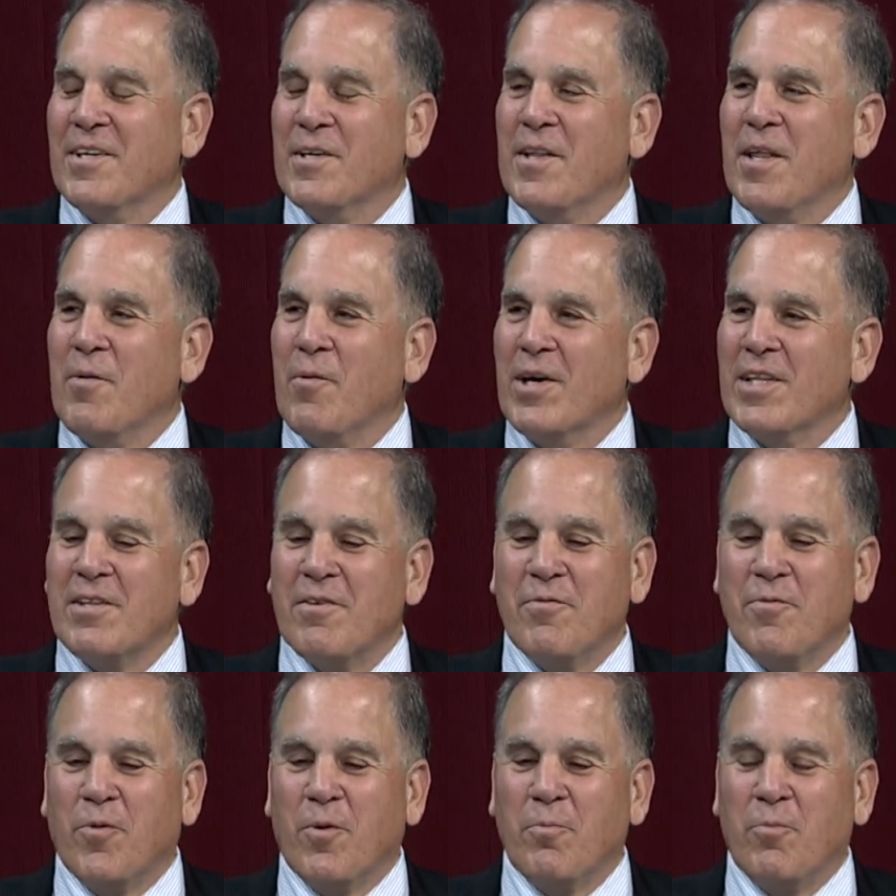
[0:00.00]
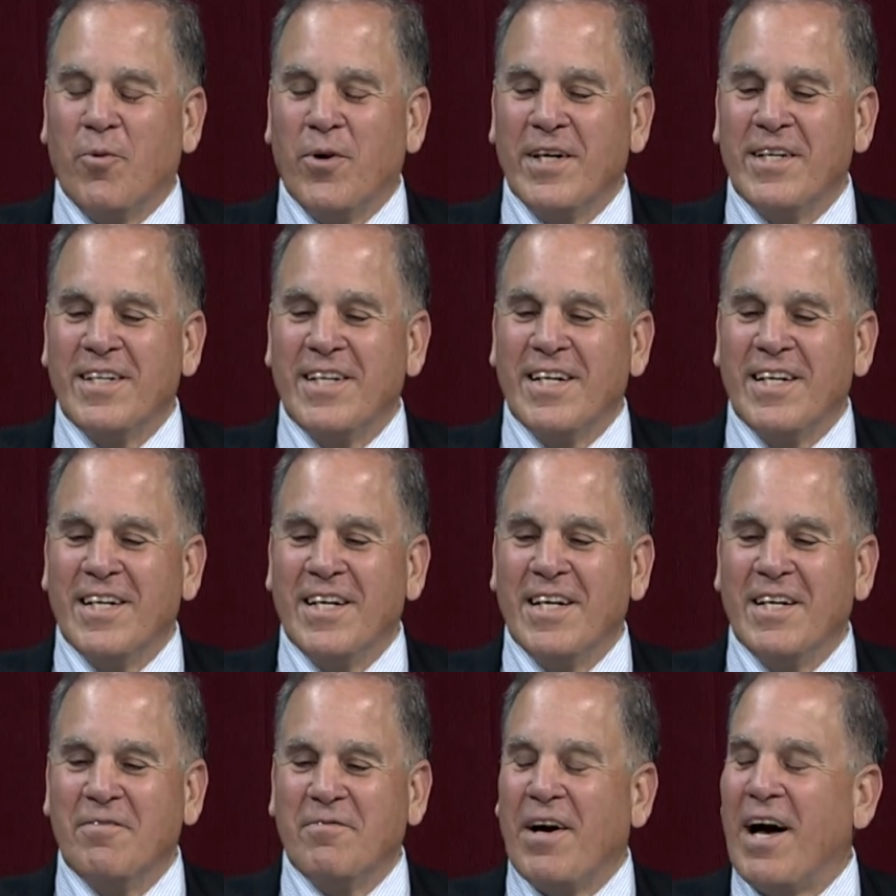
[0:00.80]
You know, they want the
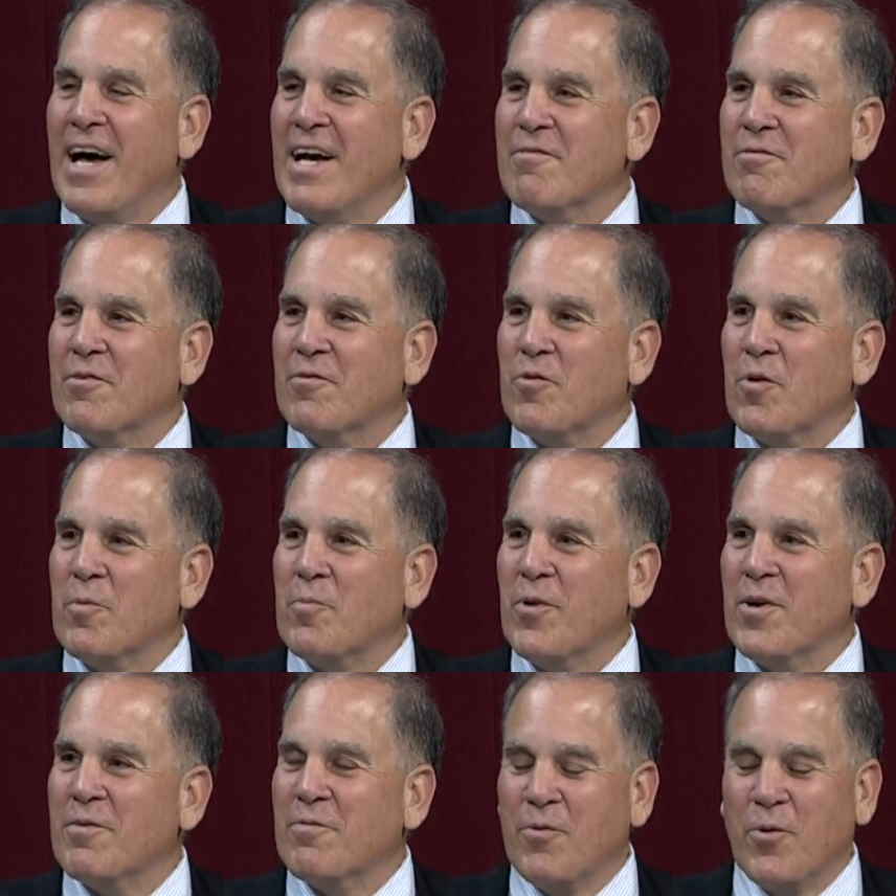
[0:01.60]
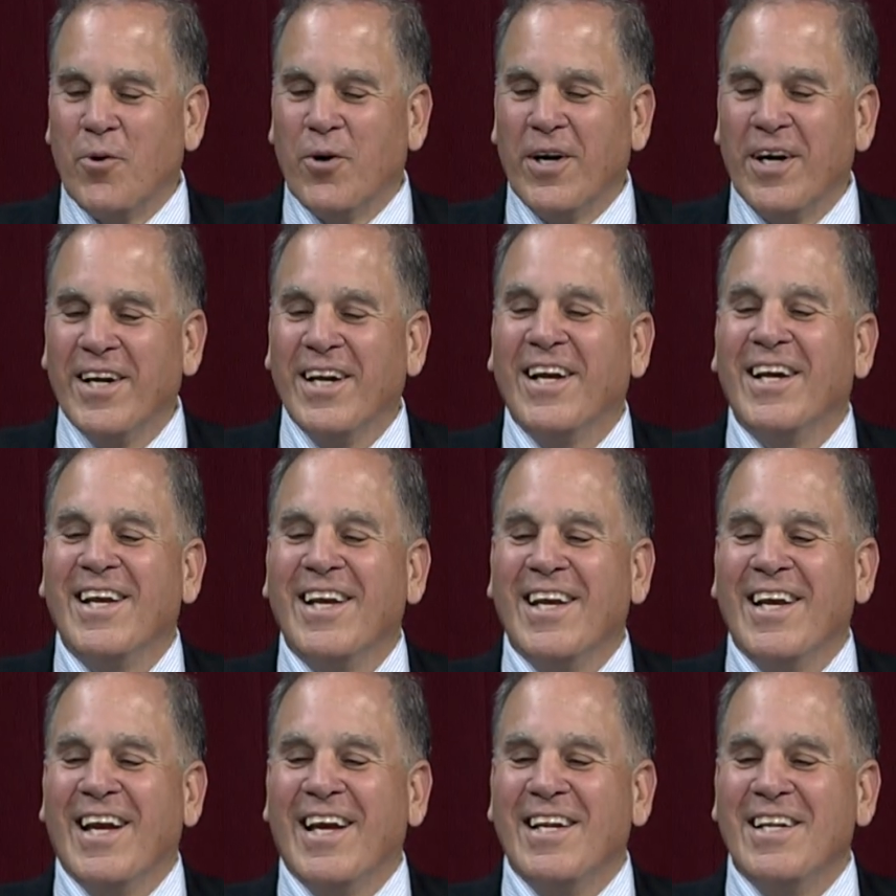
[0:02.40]
4.5 or 4.4,
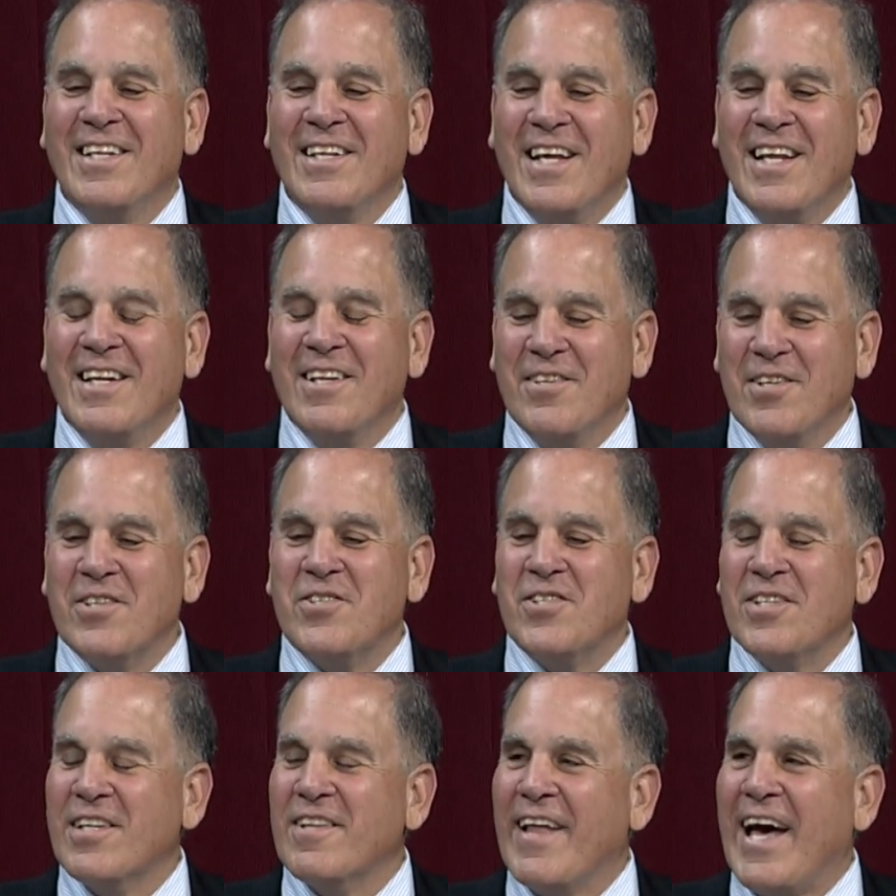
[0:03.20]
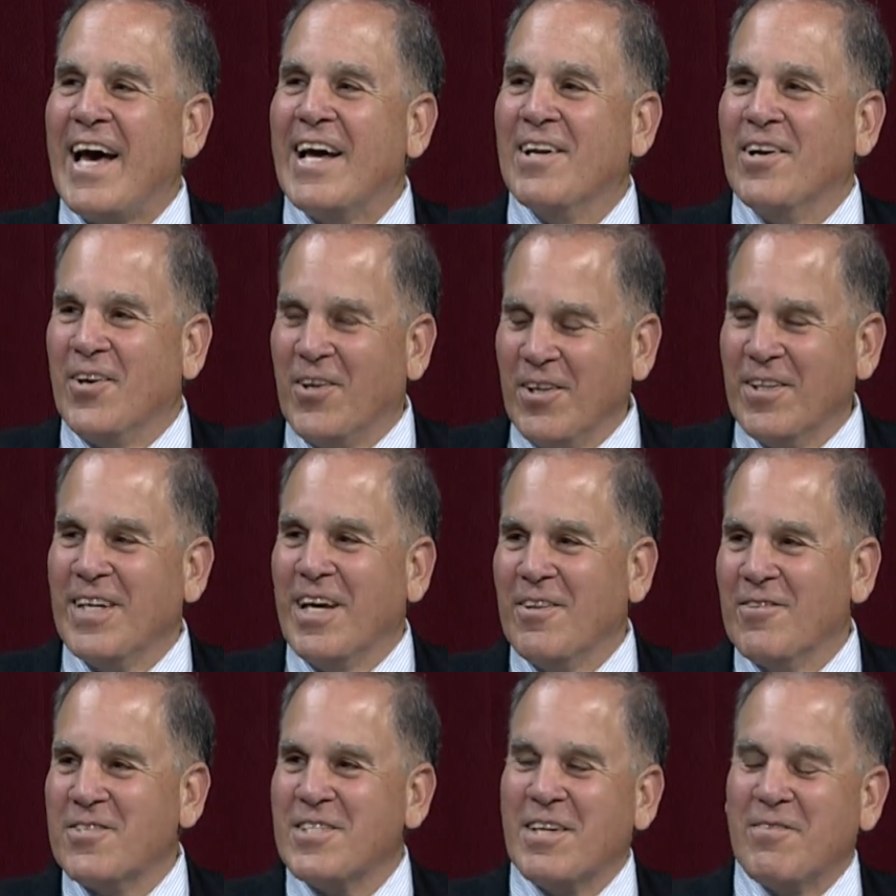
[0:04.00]
and in addition to that, all the
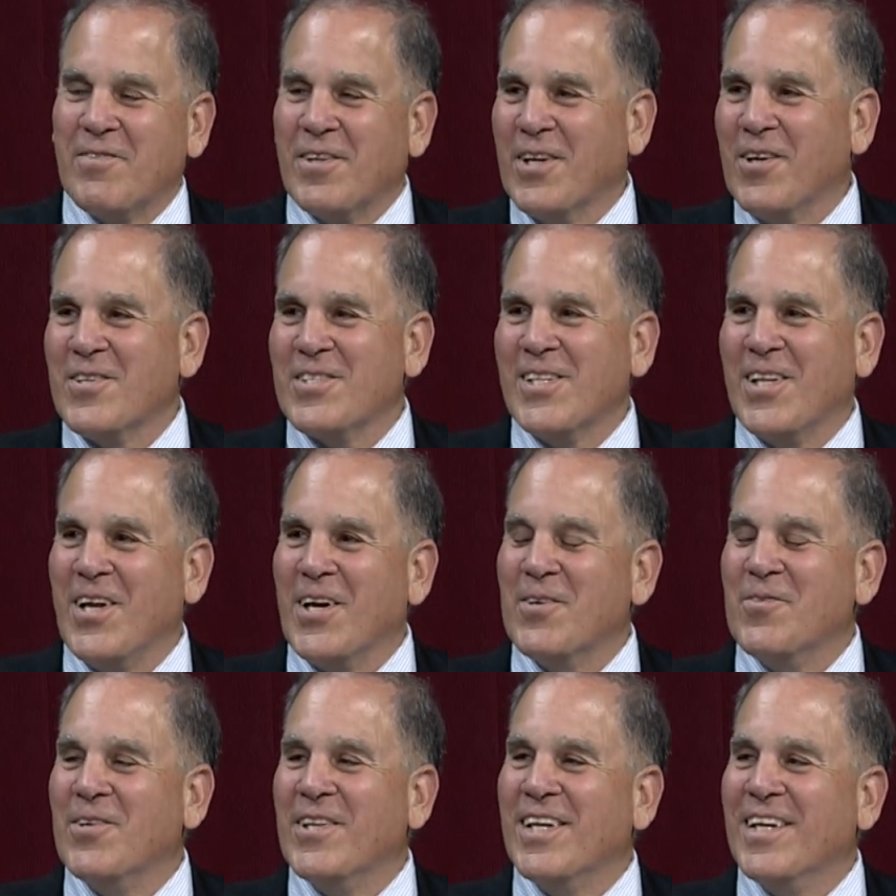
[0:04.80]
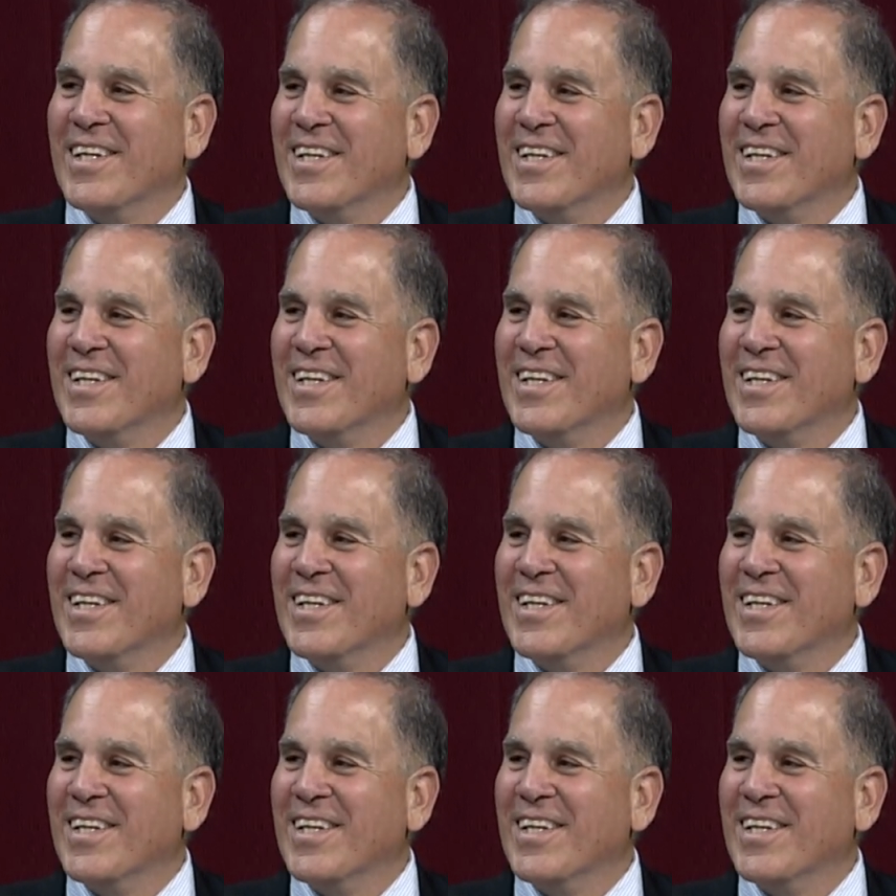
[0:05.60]
other stuff that goes along with it.